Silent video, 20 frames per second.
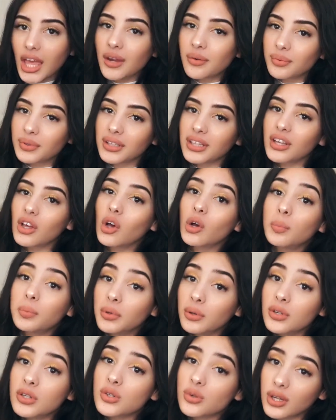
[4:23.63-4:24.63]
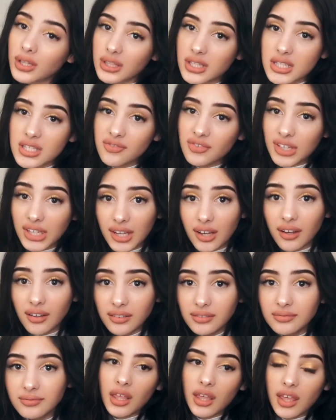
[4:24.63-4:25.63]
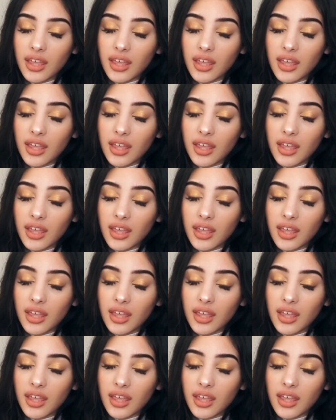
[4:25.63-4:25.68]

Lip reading: I really hope you enjoyed this video.